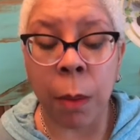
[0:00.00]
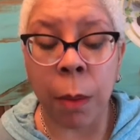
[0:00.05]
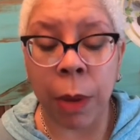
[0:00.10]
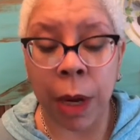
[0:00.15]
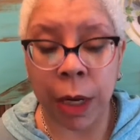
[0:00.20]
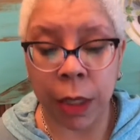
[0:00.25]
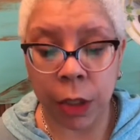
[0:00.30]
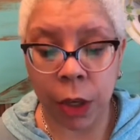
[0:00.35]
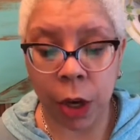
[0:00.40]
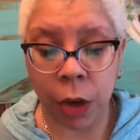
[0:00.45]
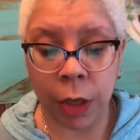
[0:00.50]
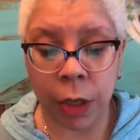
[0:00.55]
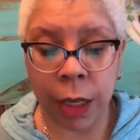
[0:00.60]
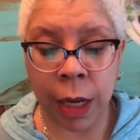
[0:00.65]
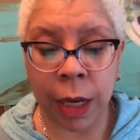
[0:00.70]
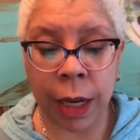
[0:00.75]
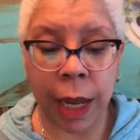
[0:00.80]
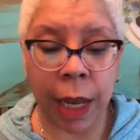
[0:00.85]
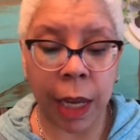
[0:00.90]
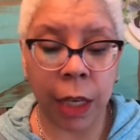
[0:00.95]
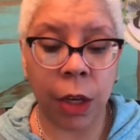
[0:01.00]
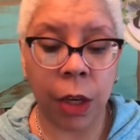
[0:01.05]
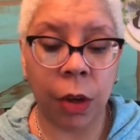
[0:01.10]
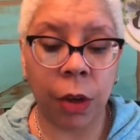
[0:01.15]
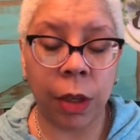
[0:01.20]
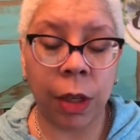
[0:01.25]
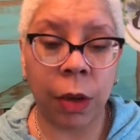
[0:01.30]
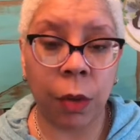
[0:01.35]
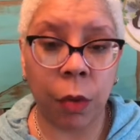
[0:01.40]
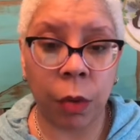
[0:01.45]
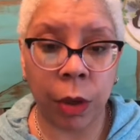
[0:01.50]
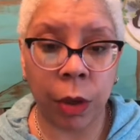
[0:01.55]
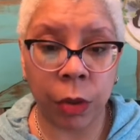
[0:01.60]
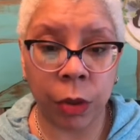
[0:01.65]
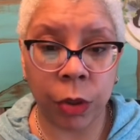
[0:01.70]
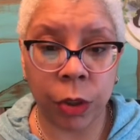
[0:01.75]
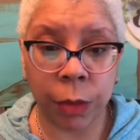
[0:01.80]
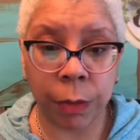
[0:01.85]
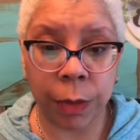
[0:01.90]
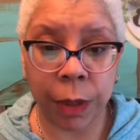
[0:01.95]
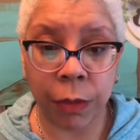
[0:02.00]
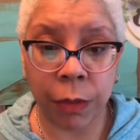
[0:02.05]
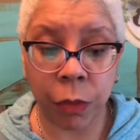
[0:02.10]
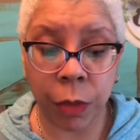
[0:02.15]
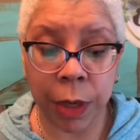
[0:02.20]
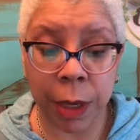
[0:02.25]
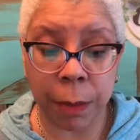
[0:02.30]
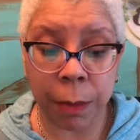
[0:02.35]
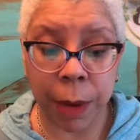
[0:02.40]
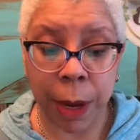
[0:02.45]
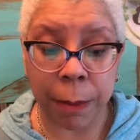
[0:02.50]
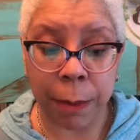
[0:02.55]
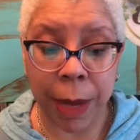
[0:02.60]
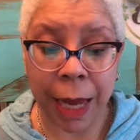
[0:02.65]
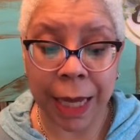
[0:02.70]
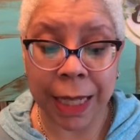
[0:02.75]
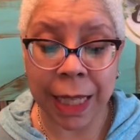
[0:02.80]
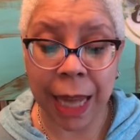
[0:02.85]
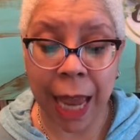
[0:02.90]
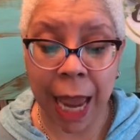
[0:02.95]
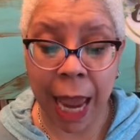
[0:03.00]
but coconut and coconut oil should be avoided by pets,